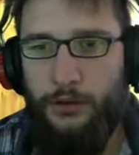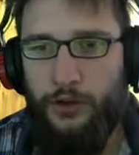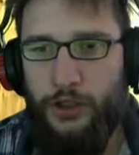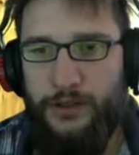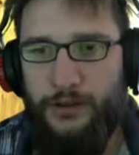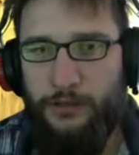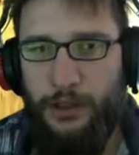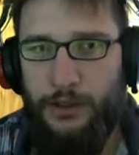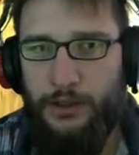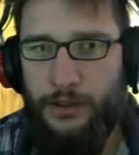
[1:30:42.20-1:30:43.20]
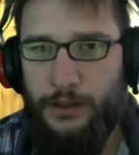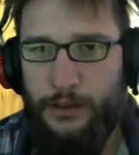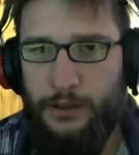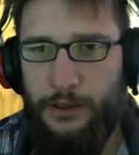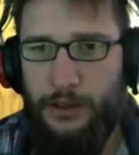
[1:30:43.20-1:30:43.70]
Just to get that
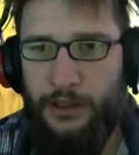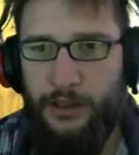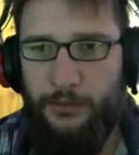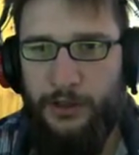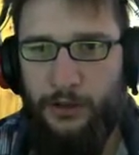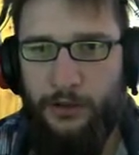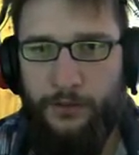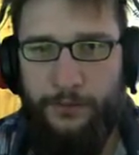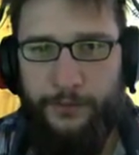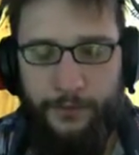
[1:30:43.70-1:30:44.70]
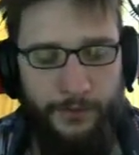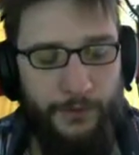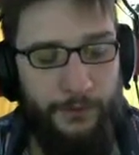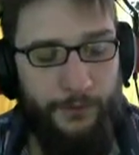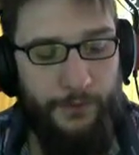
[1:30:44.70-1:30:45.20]
little bit of
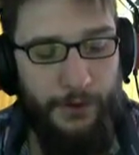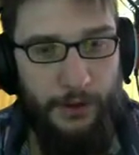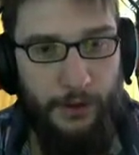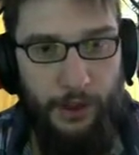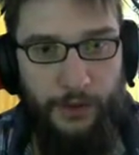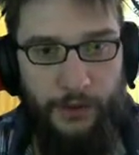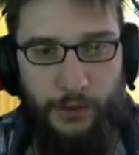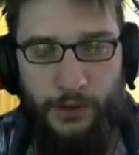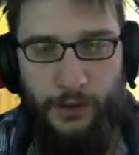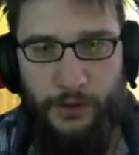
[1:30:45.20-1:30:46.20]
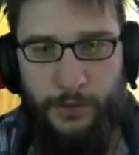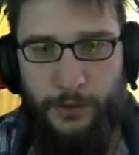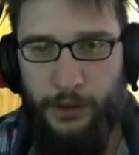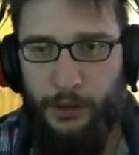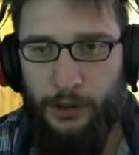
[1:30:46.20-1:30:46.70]
extra X
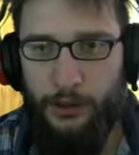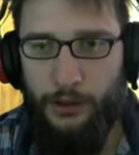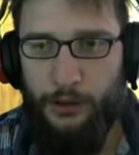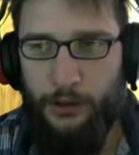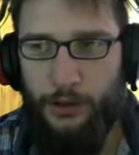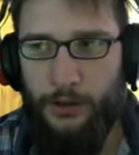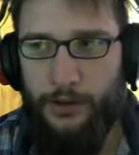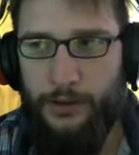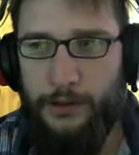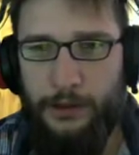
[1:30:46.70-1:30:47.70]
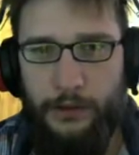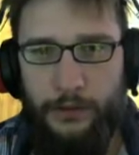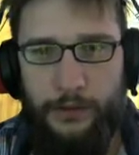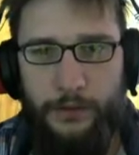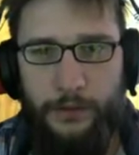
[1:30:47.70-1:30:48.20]
P in athletics.